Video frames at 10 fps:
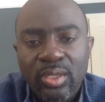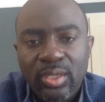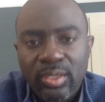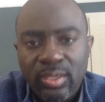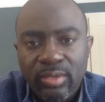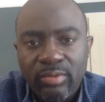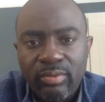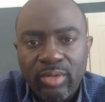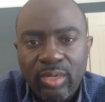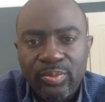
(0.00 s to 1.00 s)
any
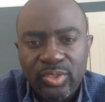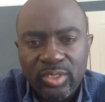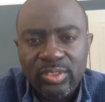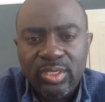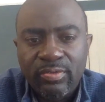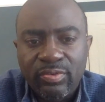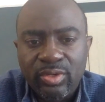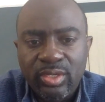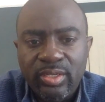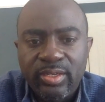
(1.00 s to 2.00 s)
potential
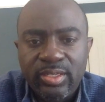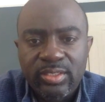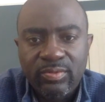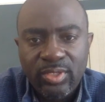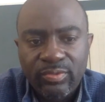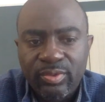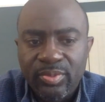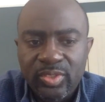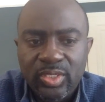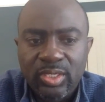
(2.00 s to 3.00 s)
fraudulent activity from
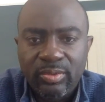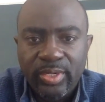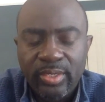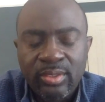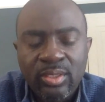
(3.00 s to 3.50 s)
the seller, right?